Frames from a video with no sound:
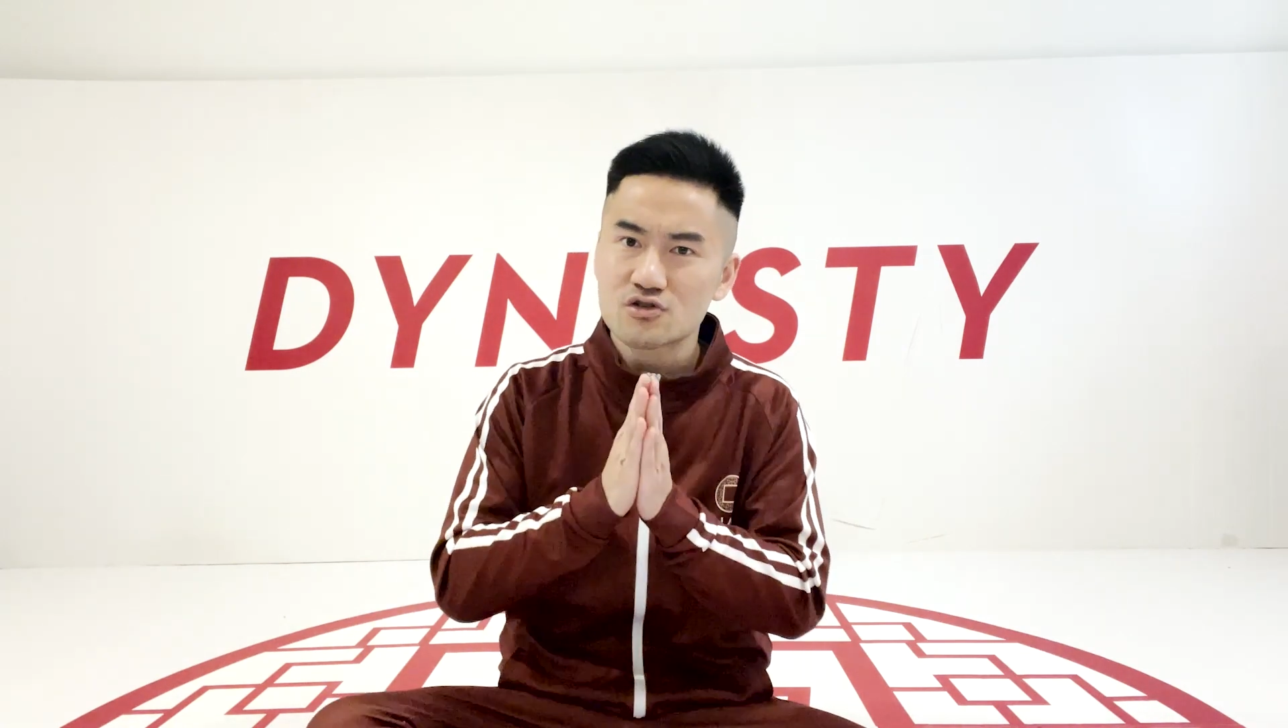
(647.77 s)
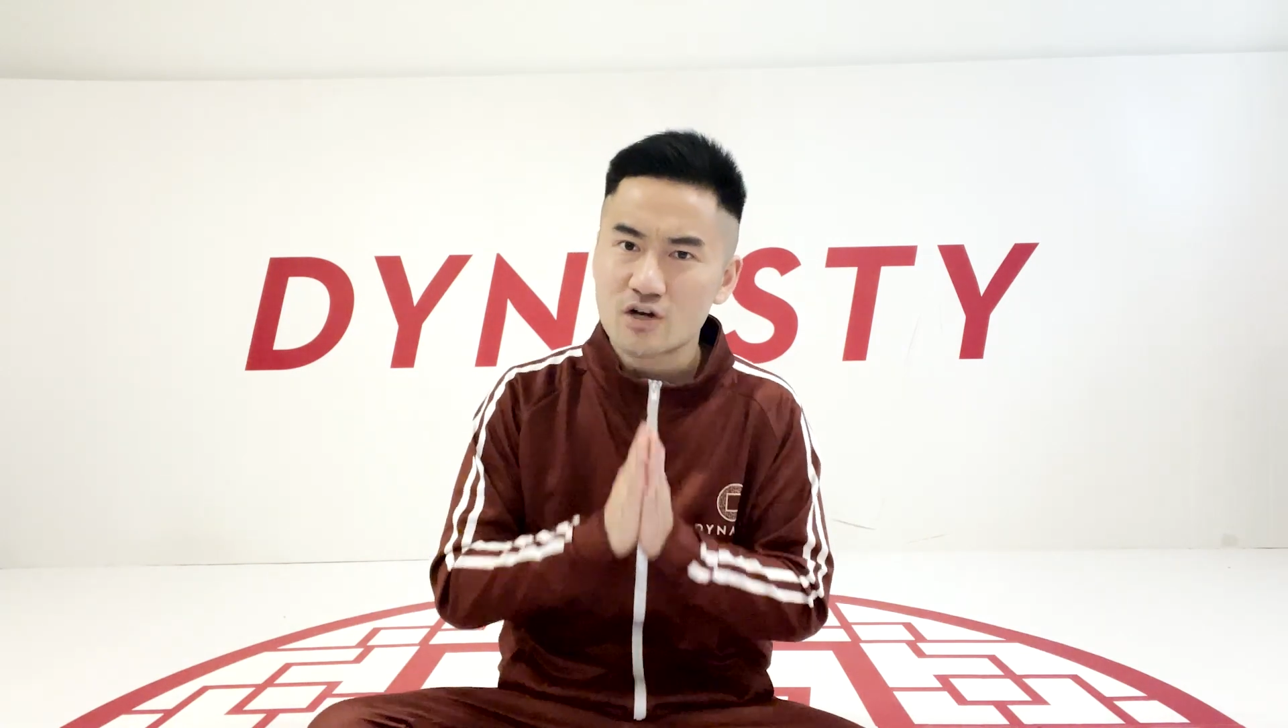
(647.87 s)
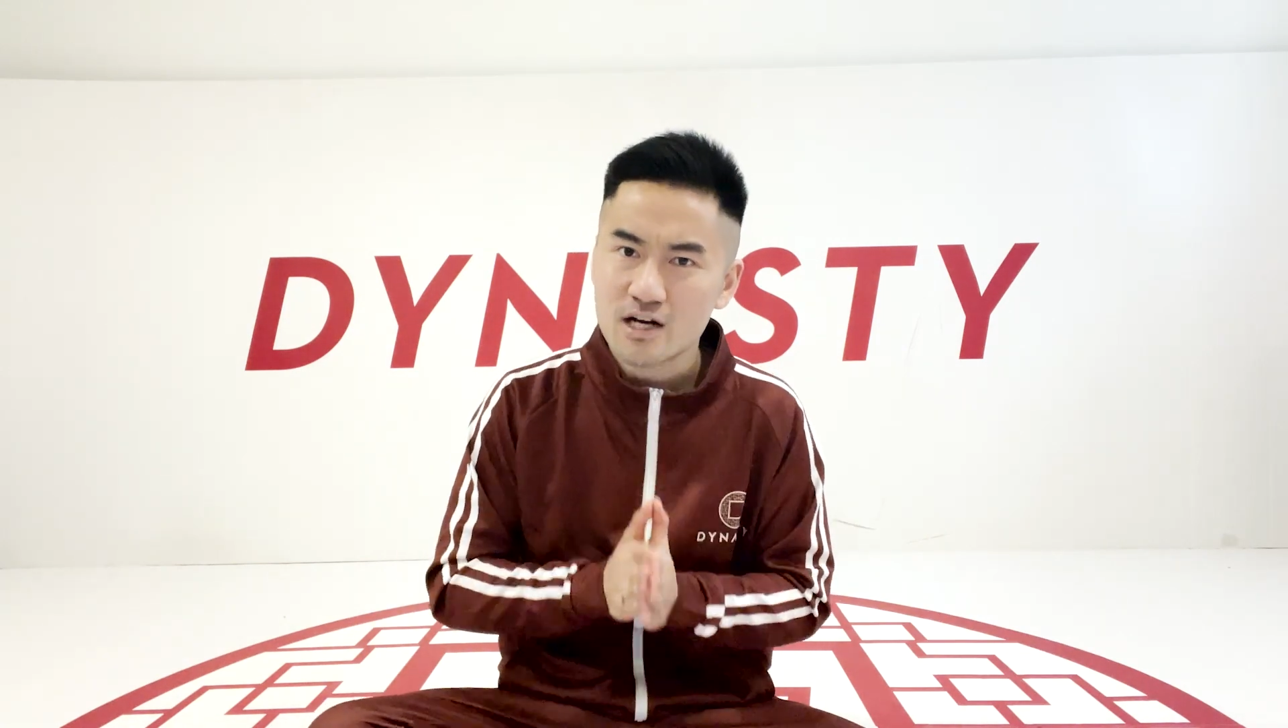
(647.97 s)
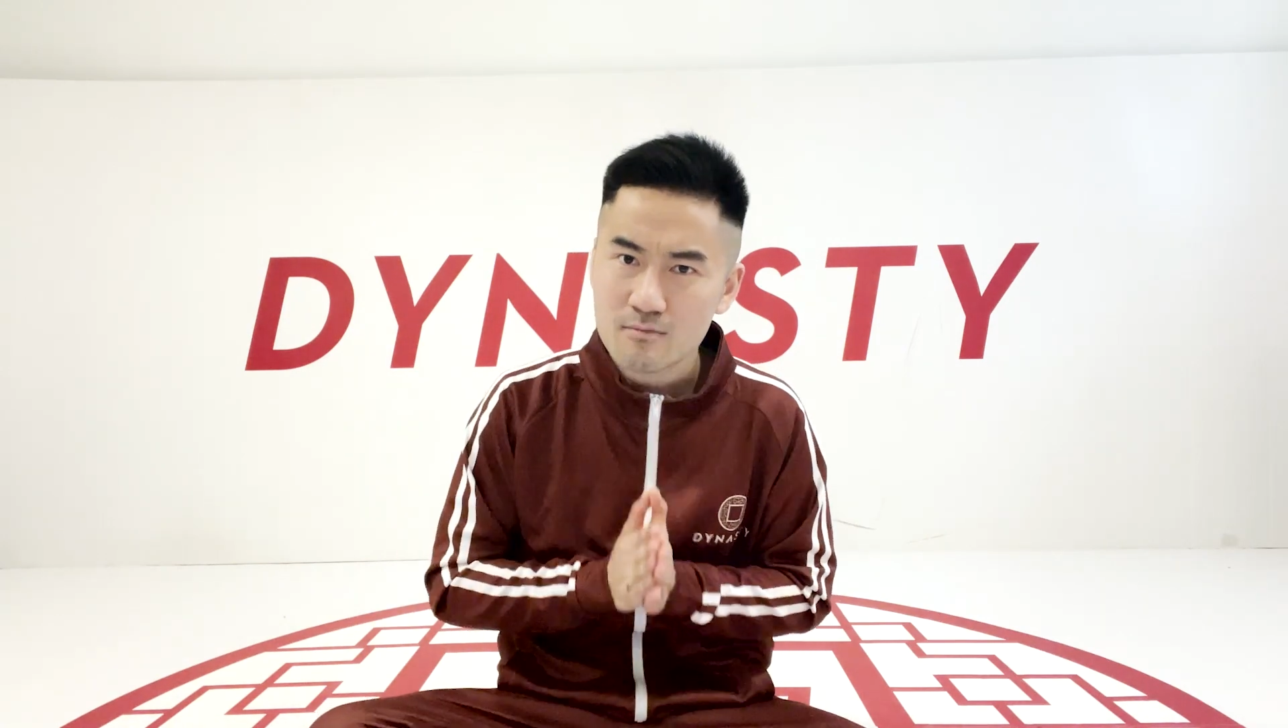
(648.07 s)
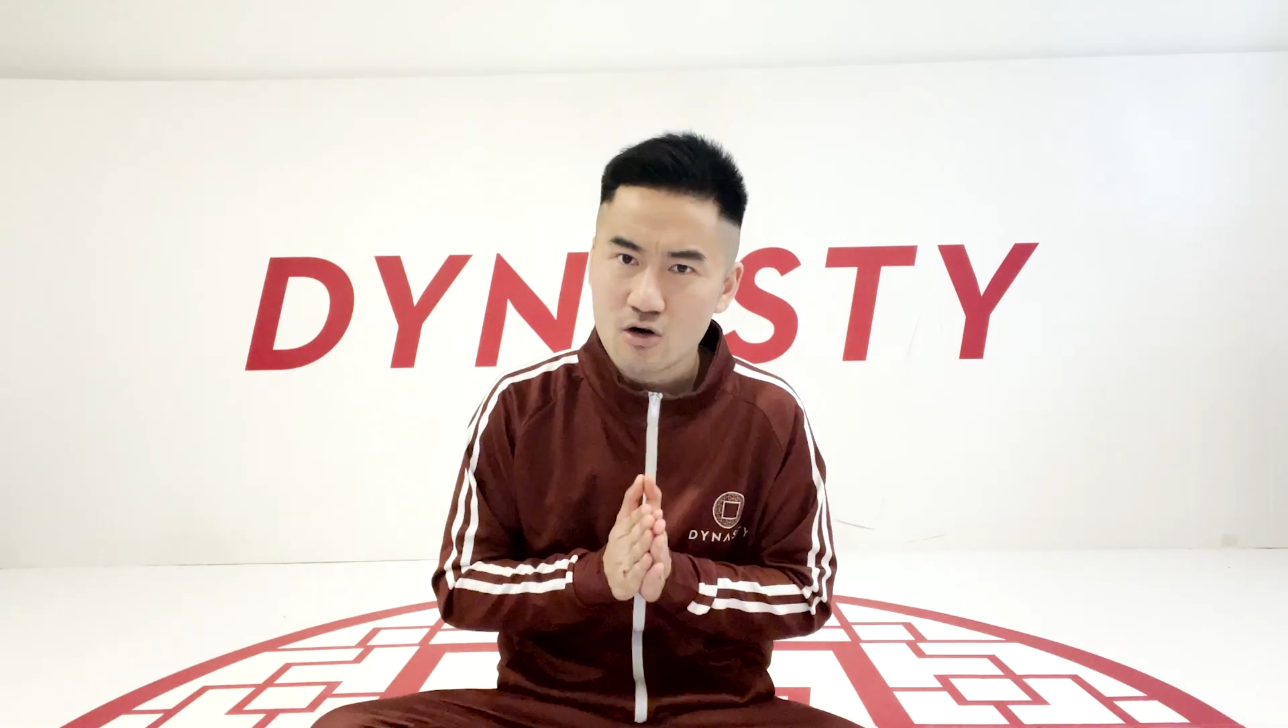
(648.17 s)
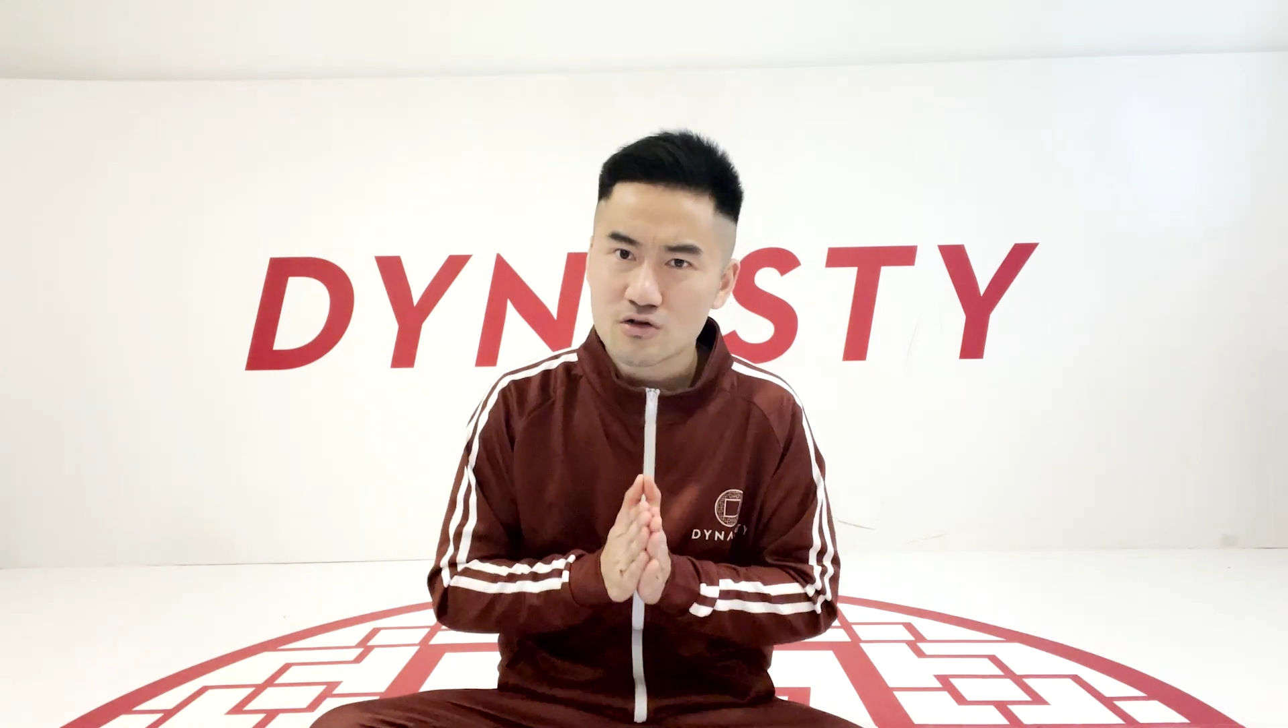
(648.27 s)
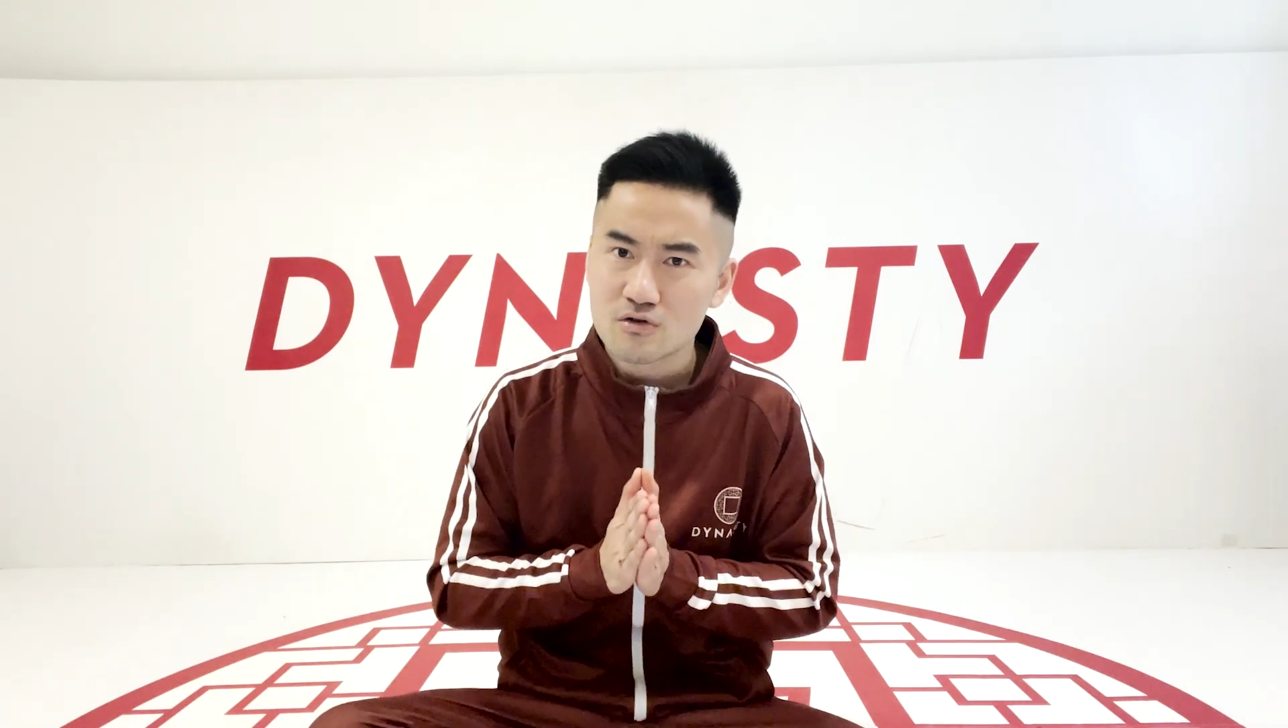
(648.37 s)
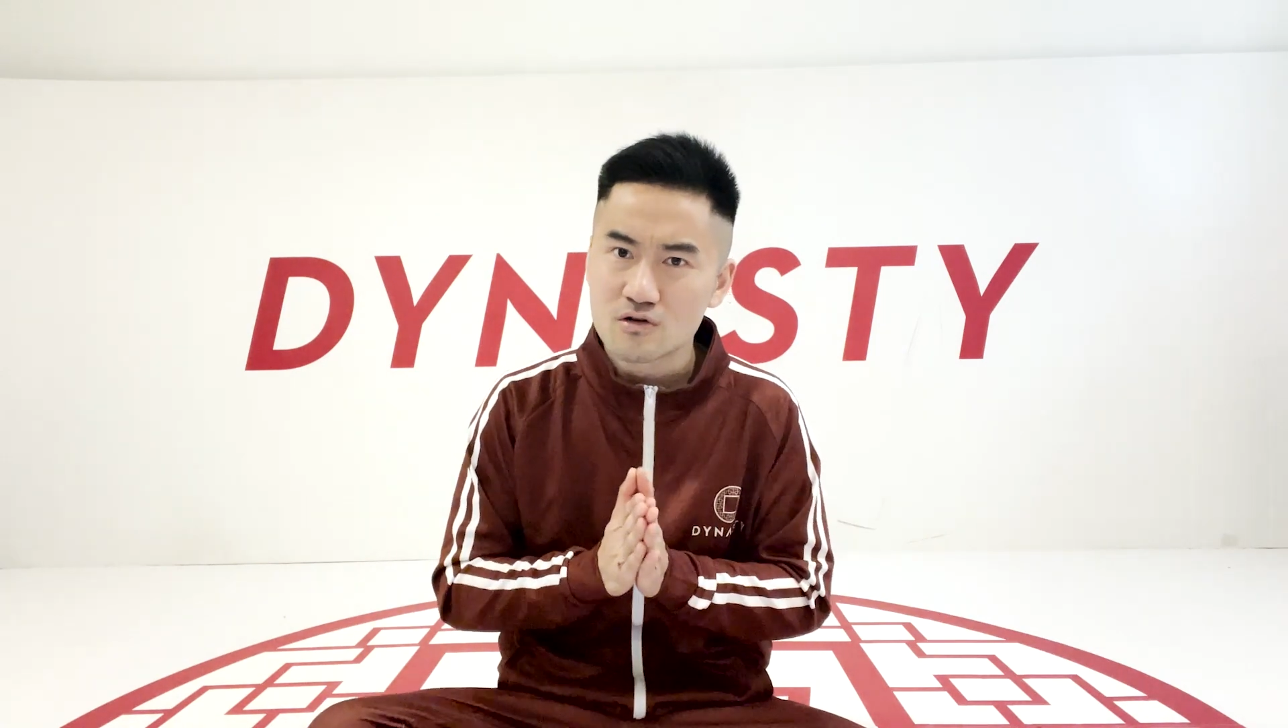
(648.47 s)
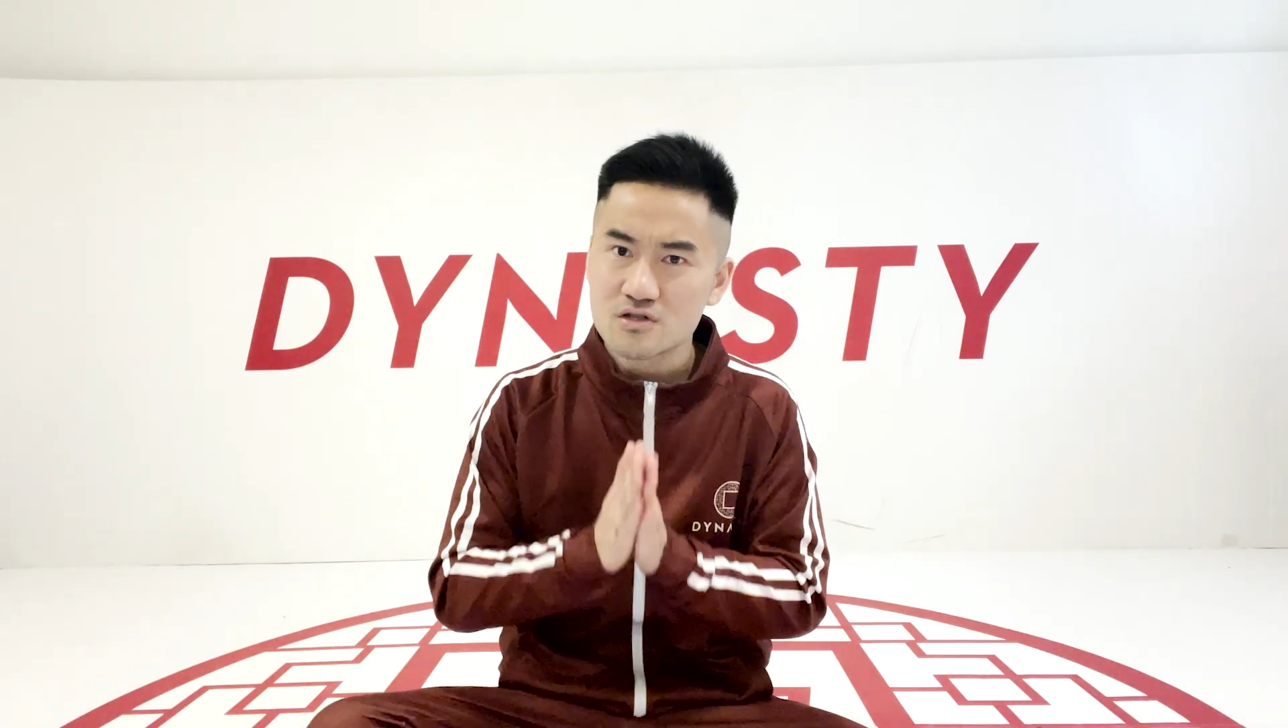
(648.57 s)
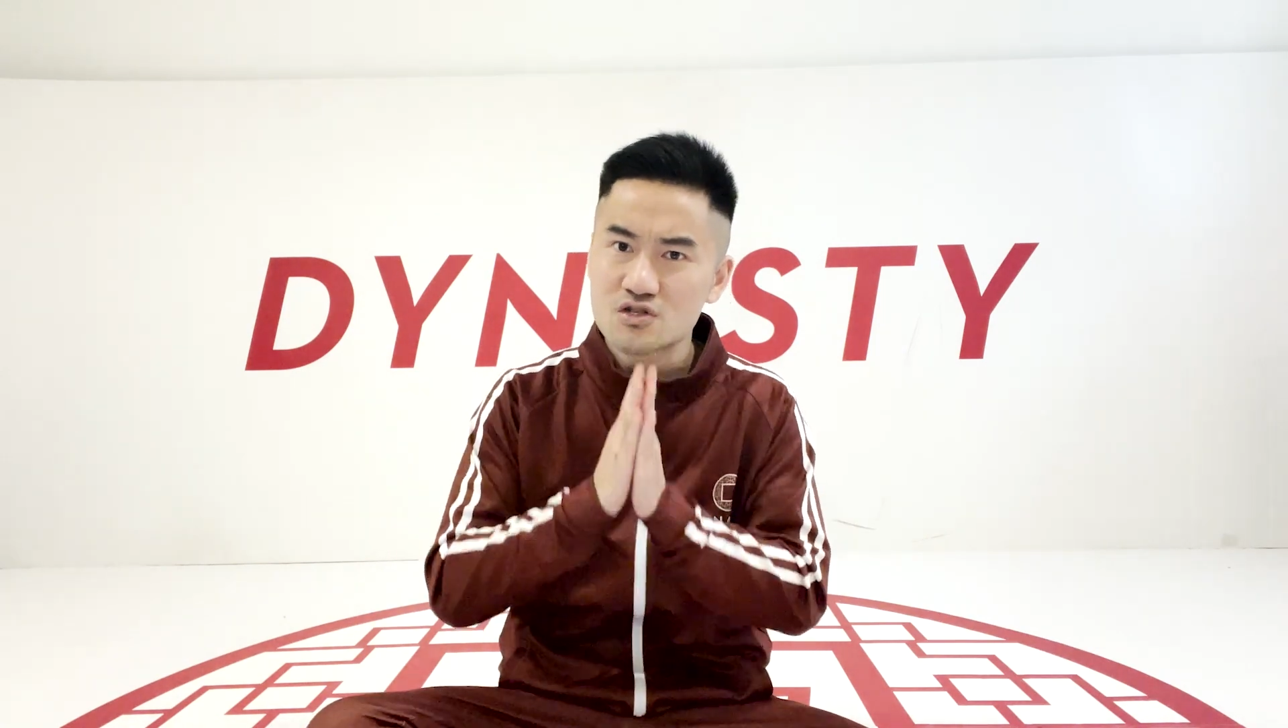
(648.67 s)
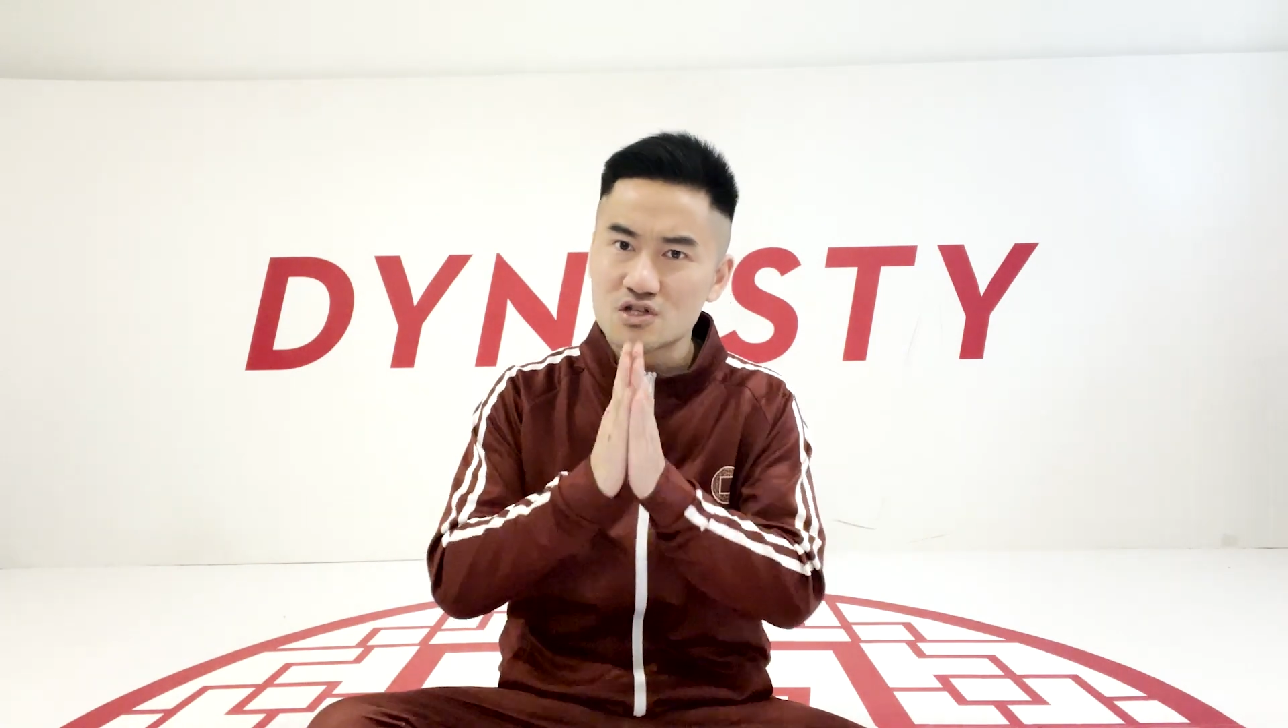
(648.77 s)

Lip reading: training martial arts